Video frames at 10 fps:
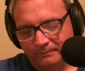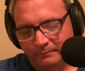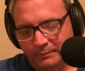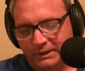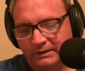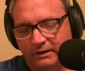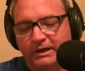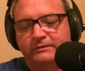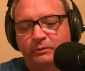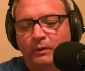But
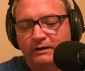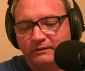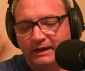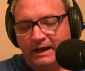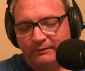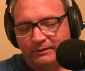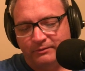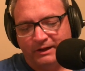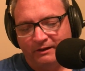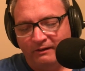okay, so we watched that, and we were
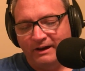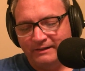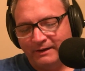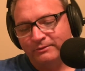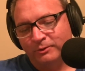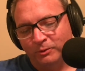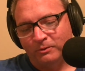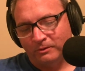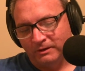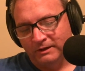like, "Oh, hey, that was
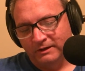cool."